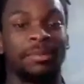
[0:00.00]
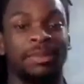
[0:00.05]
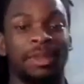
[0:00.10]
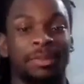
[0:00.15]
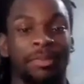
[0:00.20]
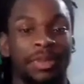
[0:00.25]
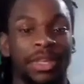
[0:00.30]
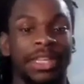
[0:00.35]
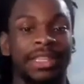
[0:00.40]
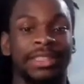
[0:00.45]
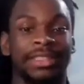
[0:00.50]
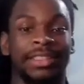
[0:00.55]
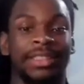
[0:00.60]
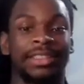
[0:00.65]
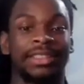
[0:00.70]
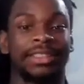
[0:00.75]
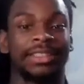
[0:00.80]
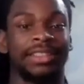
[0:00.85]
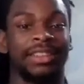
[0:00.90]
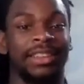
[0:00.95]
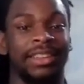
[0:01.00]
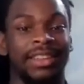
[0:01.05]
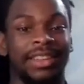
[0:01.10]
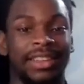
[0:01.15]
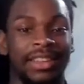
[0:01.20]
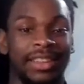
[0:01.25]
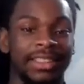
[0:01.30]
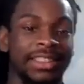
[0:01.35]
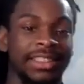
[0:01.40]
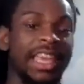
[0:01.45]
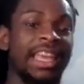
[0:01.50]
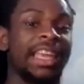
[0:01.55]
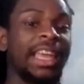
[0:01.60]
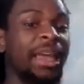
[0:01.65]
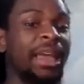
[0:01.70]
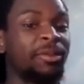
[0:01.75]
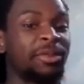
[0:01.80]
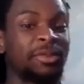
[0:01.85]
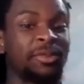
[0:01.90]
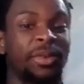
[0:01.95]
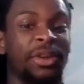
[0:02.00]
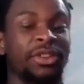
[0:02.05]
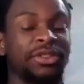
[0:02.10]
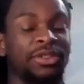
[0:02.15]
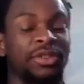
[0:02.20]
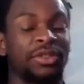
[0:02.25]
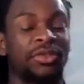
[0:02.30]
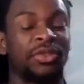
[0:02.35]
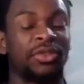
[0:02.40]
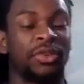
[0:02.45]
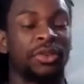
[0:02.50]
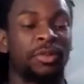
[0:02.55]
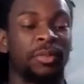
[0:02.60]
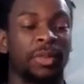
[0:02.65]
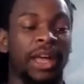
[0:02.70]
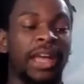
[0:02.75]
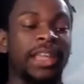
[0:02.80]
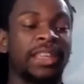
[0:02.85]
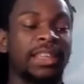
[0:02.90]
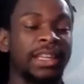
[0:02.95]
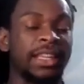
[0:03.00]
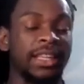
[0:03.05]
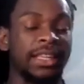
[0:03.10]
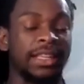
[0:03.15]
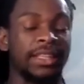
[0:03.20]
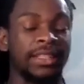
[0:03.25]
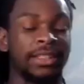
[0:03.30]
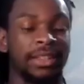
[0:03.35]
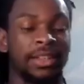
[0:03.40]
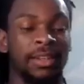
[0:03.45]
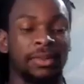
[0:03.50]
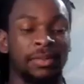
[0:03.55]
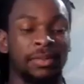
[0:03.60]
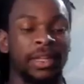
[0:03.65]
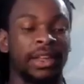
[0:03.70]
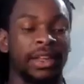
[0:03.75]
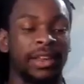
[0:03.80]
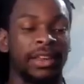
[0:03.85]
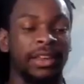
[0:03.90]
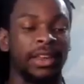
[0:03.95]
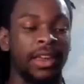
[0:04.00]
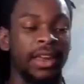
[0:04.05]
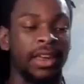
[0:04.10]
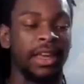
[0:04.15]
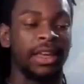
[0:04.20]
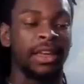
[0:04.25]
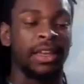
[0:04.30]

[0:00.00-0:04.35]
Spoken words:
the business. Because that game was personal for him. But I think he's going to be like an